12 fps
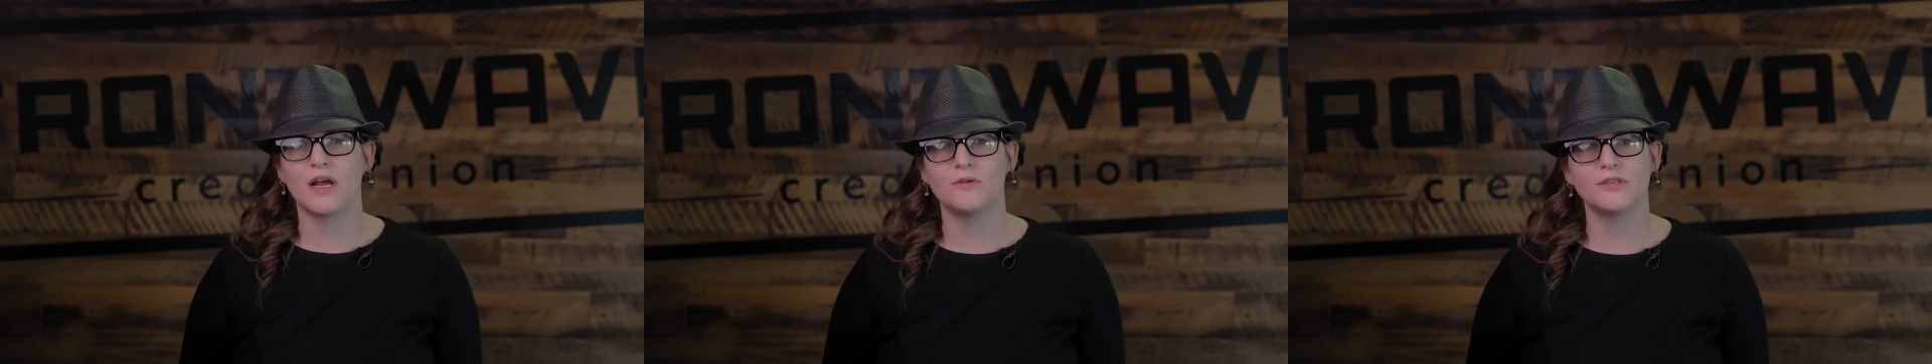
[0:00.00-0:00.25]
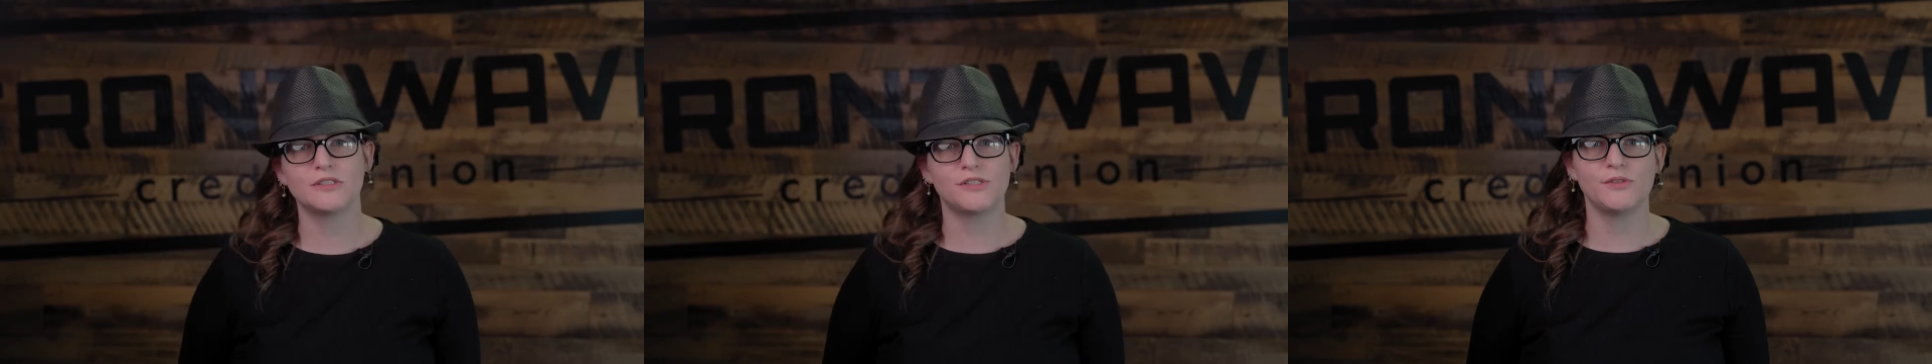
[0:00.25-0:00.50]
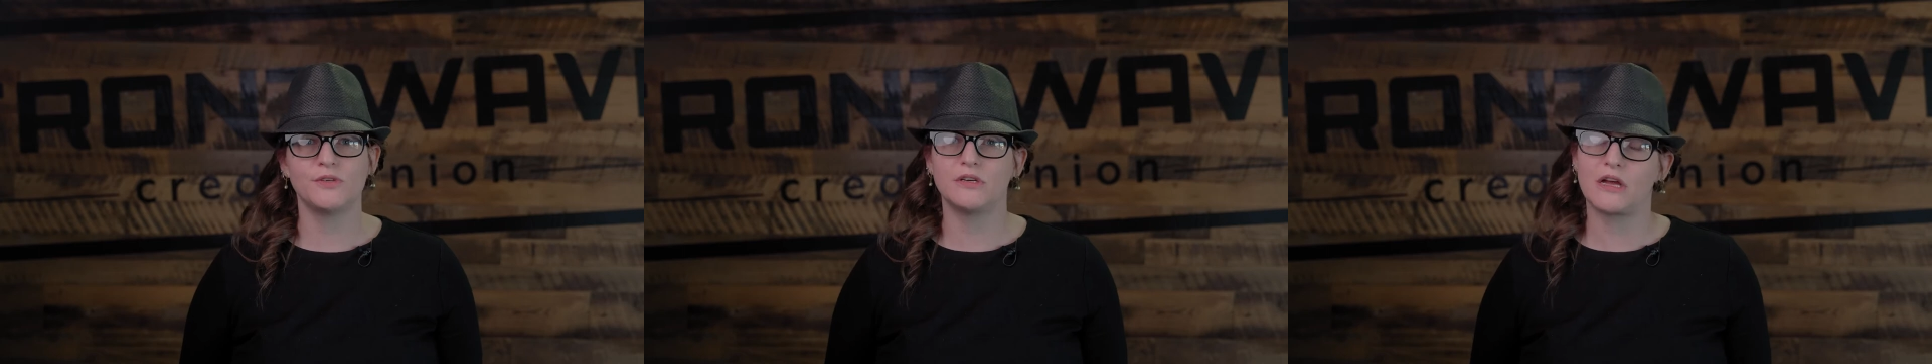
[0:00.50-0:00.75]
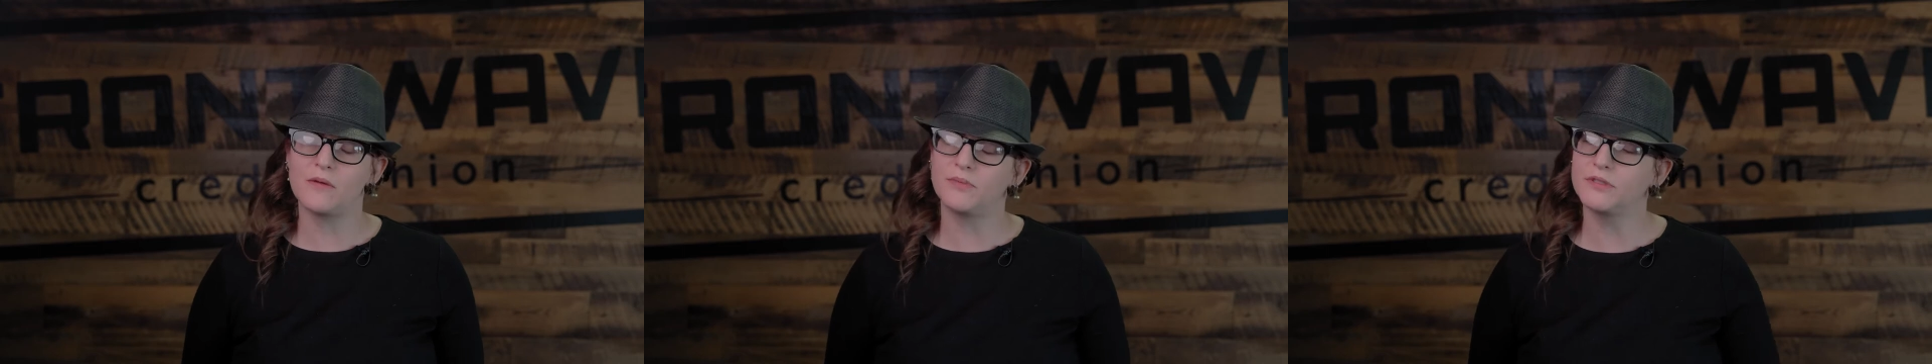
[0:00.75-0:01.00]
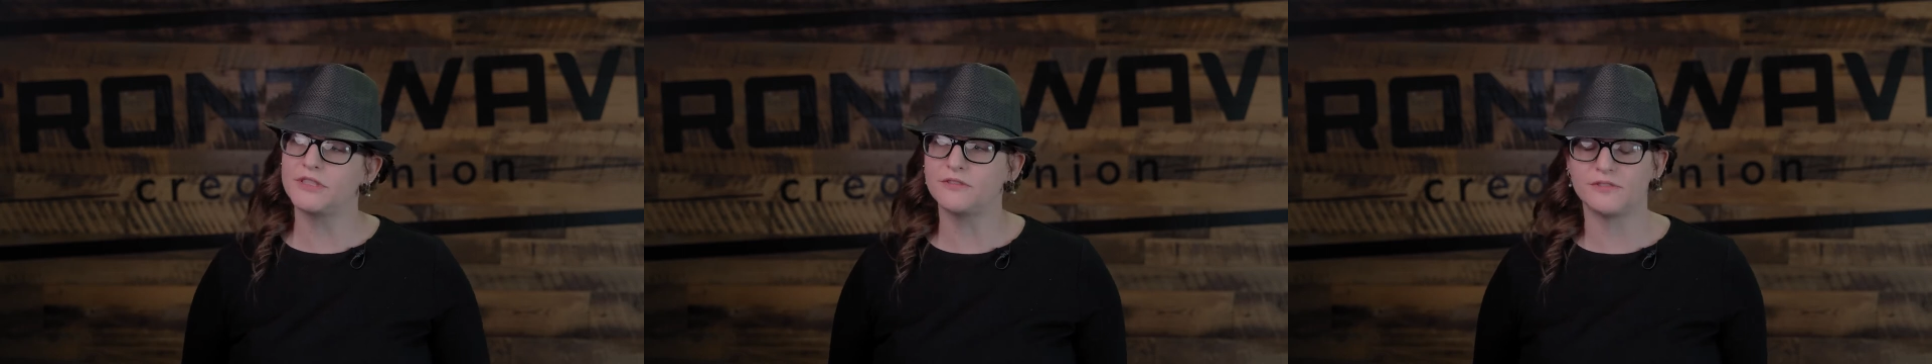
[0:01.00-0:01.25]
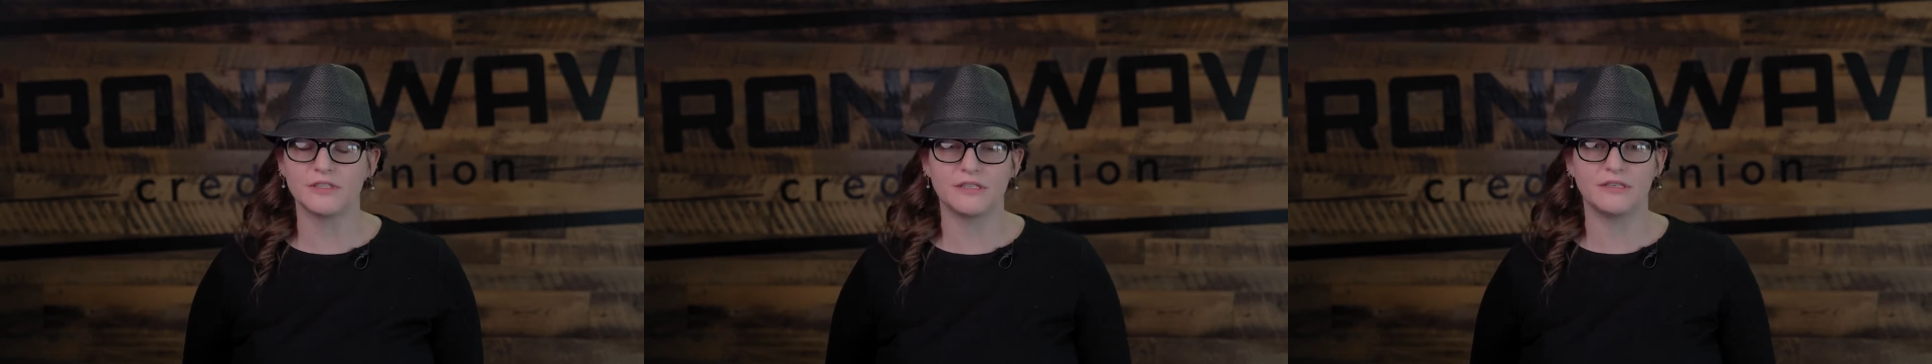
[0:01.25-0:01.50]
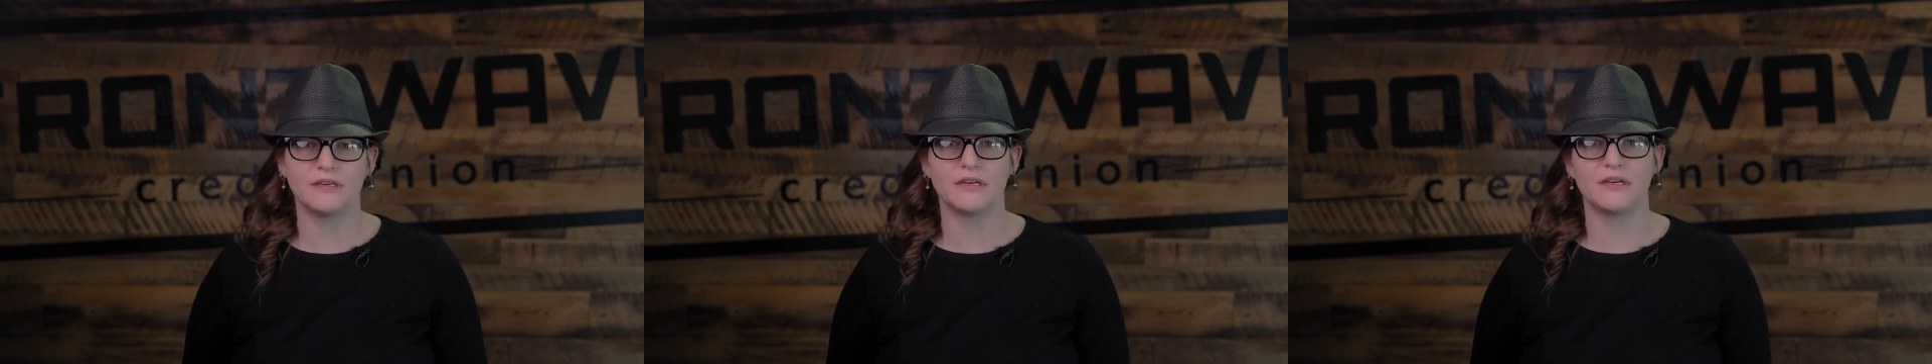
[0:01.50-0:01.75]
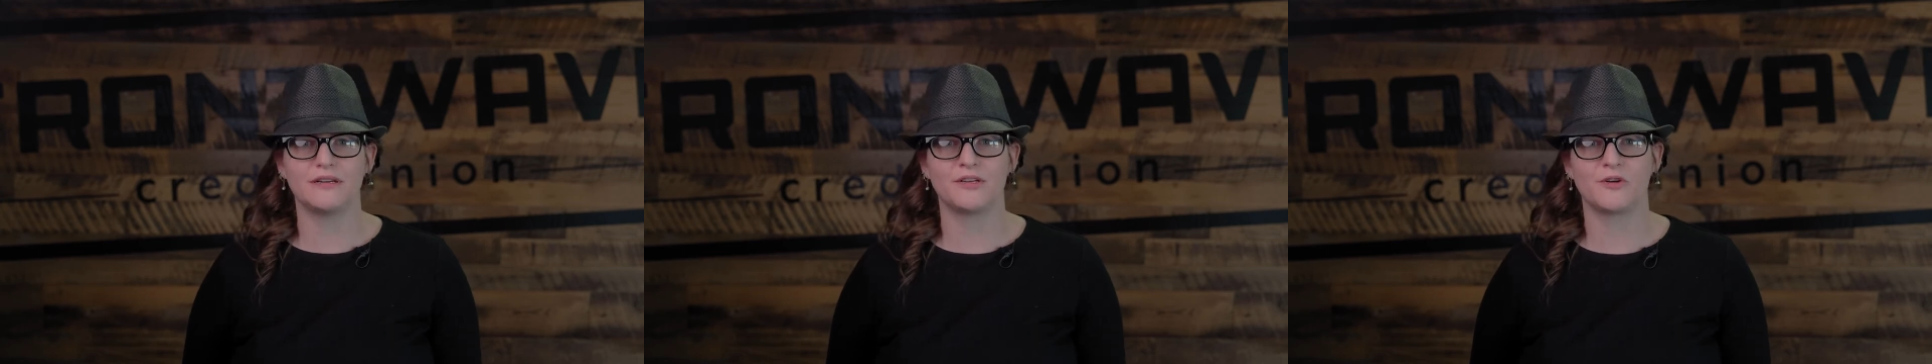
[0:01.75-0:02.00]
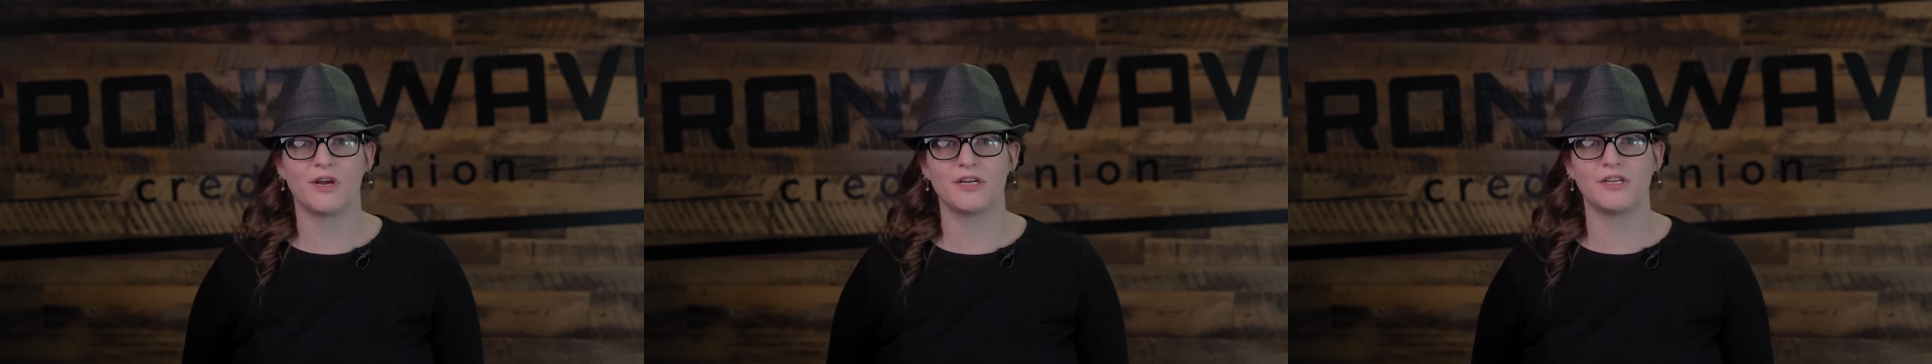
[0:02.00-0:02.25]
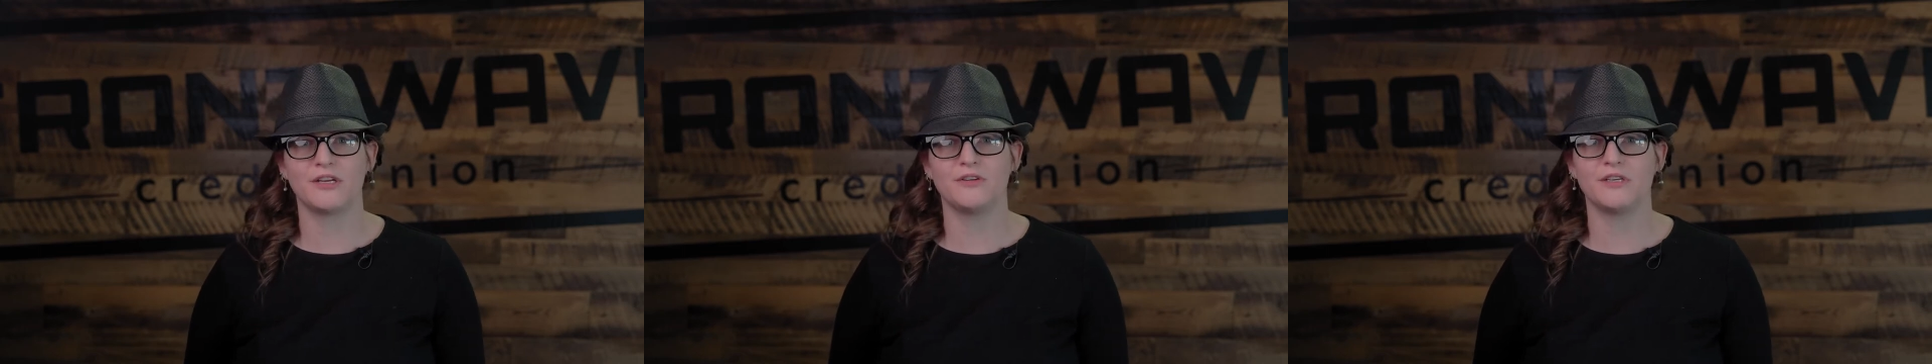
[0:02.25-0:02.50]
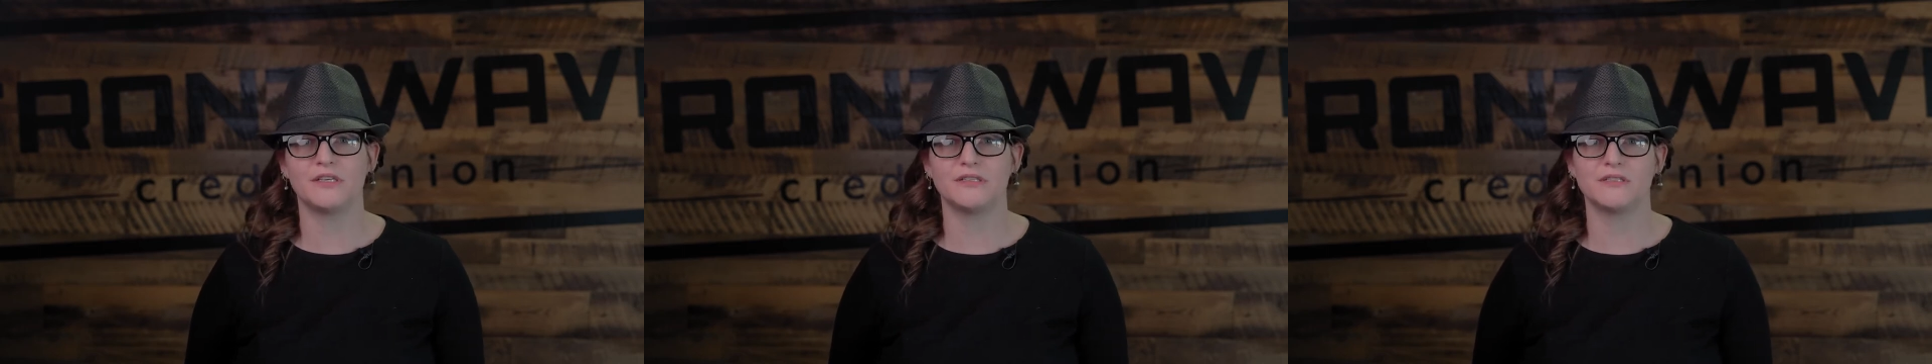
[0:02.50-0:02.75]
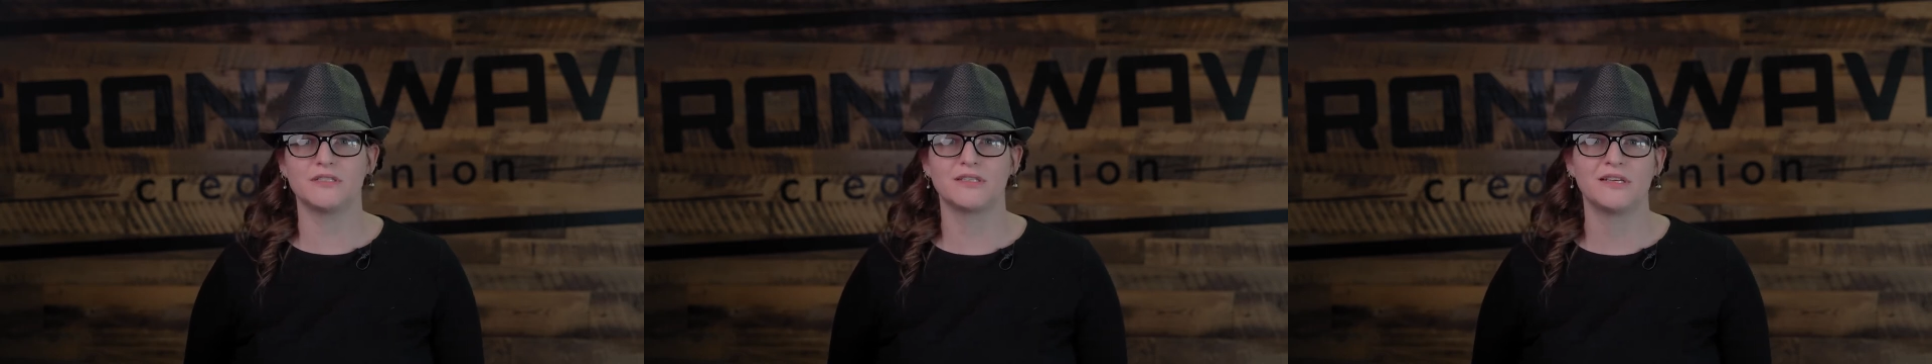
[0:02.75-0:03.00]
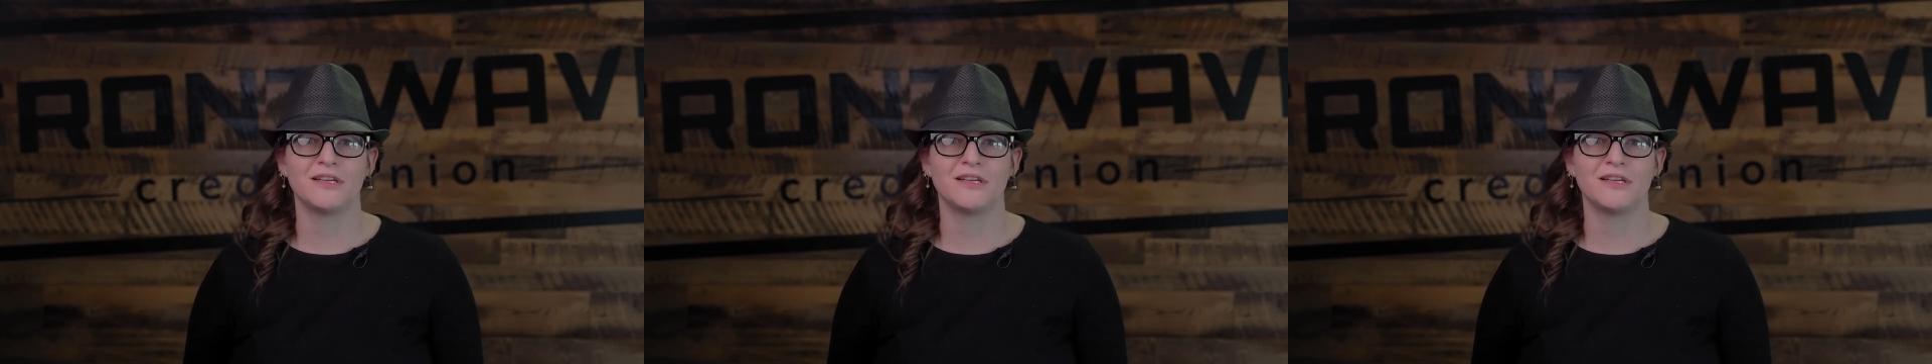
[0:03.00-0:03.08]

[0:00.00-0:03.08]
went to a couple different credit unions,